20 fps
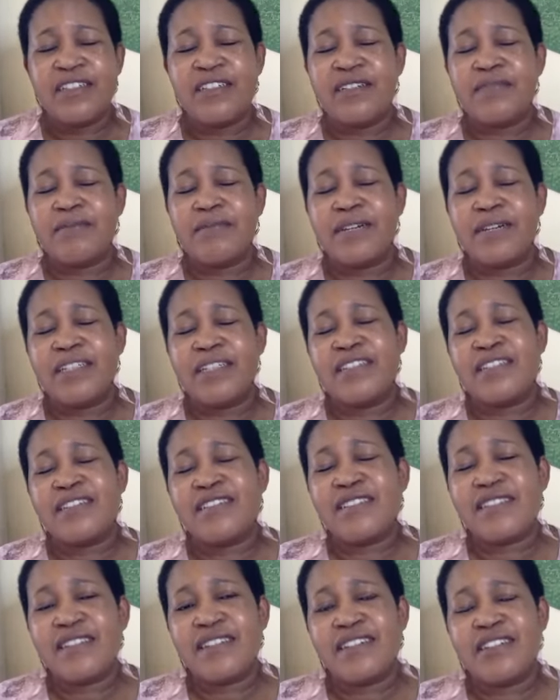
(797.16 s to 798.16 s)
You might
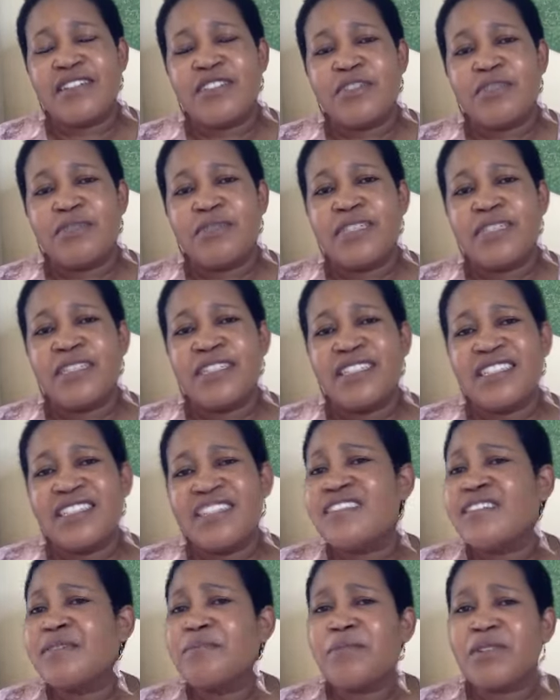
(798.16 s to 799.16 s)
say to me,
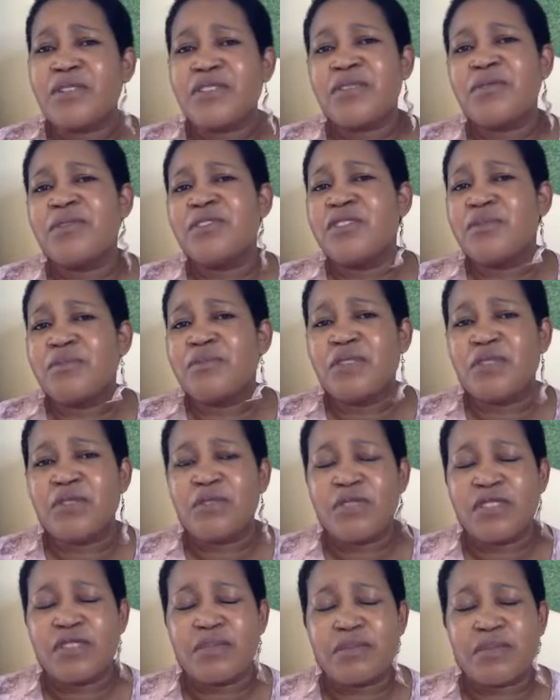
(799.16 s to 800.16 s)
it's impossible to be
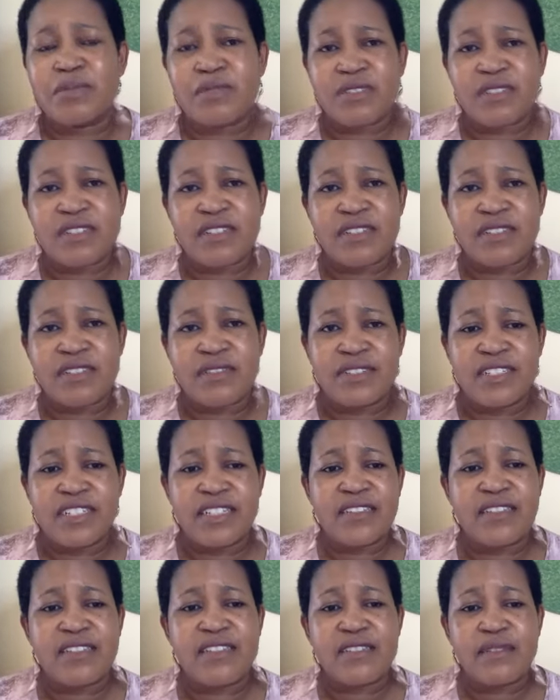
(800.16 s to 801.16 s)
always positive.
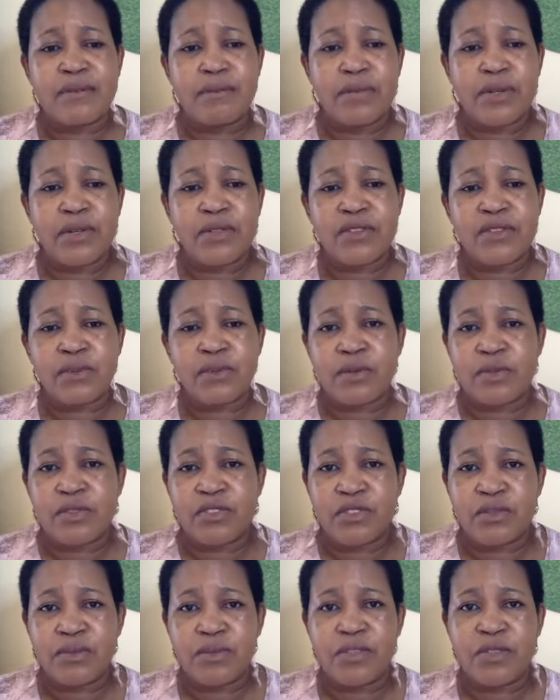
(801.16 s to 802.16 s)
Yes, it's impossible
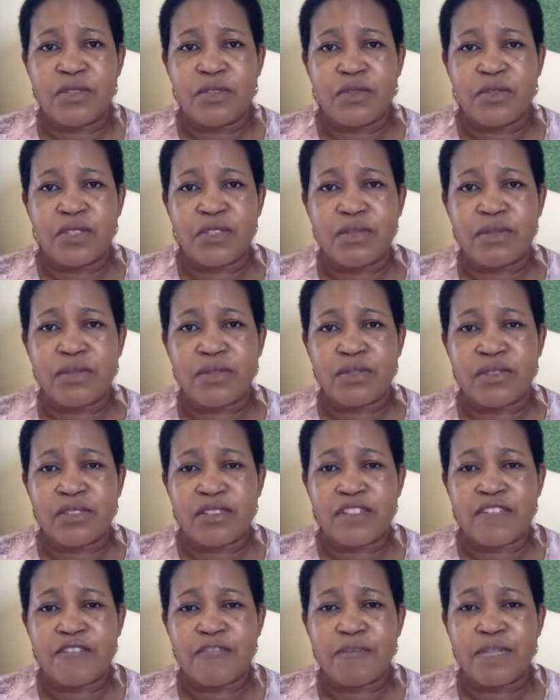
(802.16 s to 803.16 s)
to be always
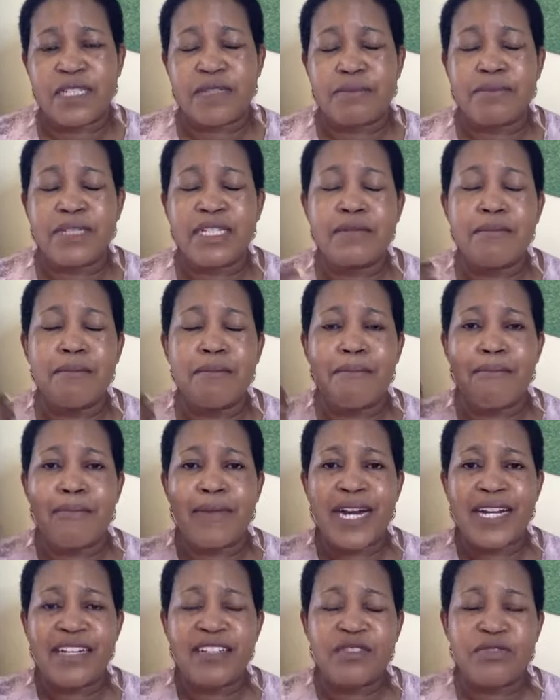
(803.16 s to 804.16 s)
positive, but being
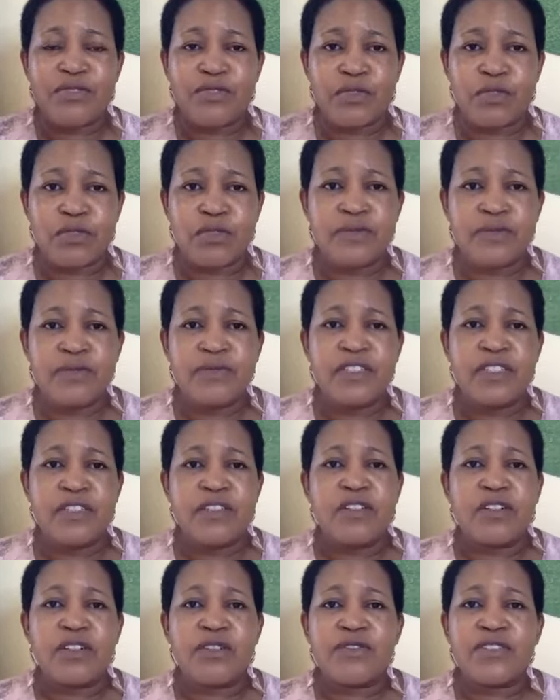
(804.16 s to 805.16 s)
mindful
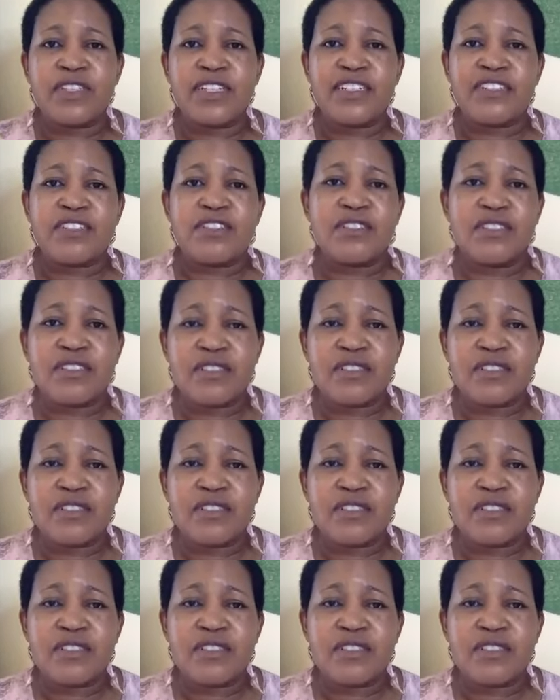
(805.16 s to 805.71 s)
of that